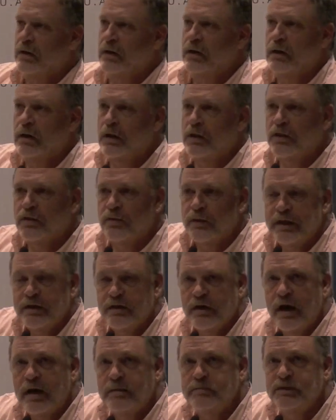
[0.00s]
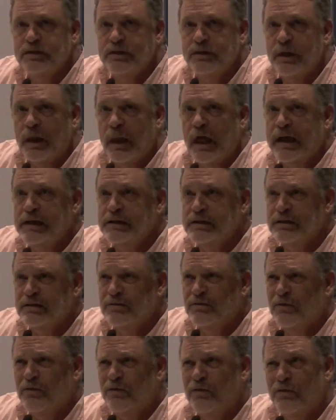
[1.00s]
uh, three times in the last
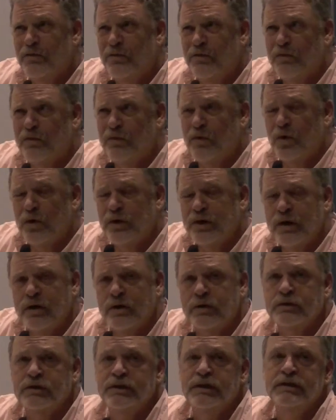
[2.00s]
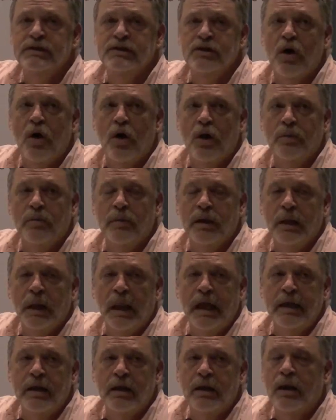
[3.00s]
four years, he's called me
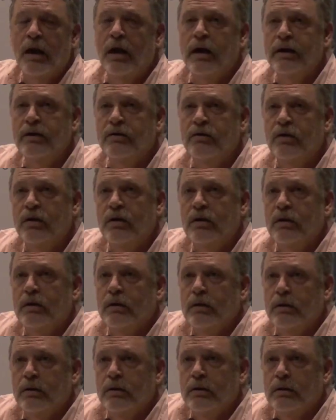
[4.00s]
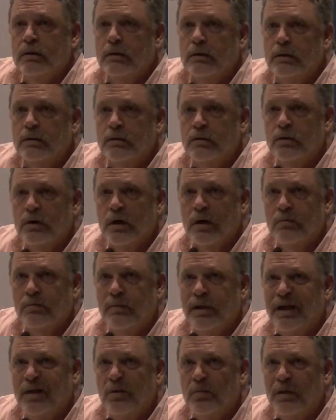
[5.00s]
late at night, "Can you come
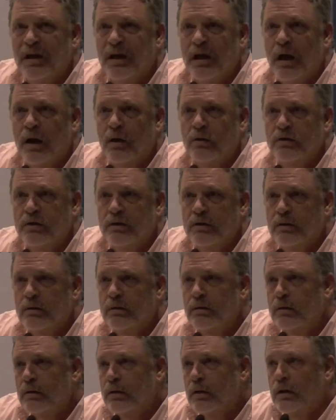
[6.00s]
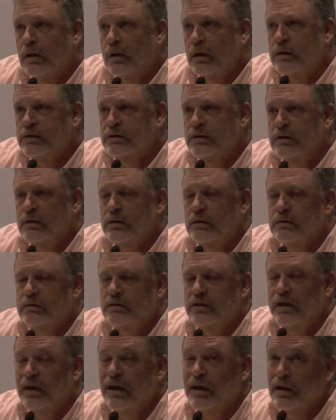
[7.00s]
bail me out?" I said,
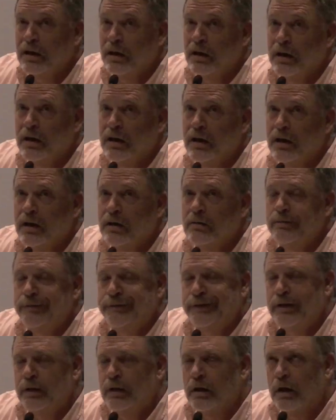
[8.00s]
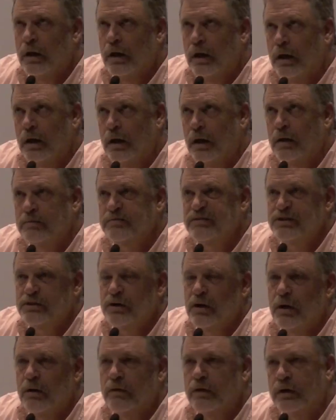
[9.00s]
"Tequila again?" "Yeah, I'm
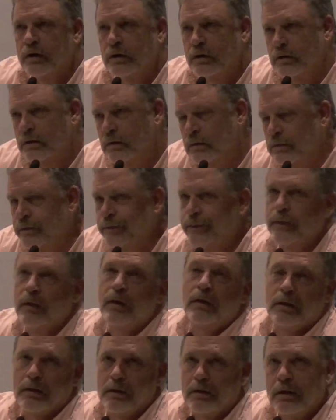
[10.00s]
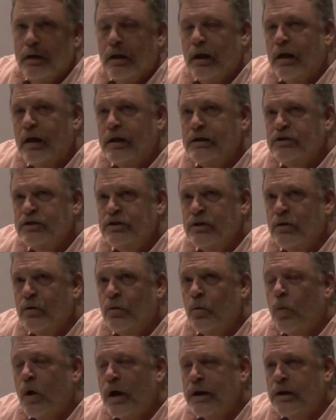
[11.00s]
sorry." So
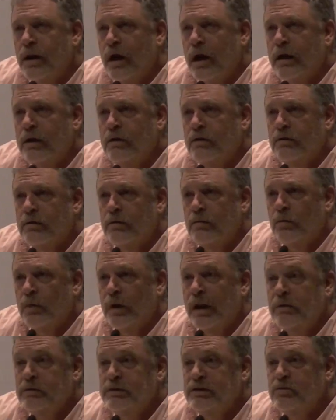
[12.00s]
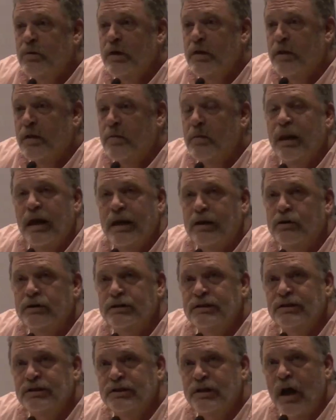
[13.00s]
one night, when I was with him and I
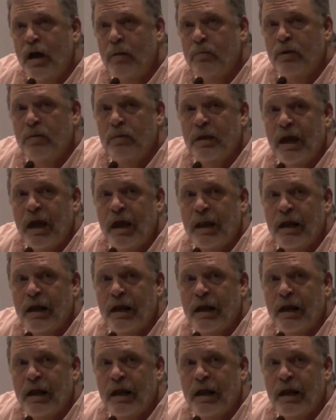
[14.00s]
couldn't stop him, he had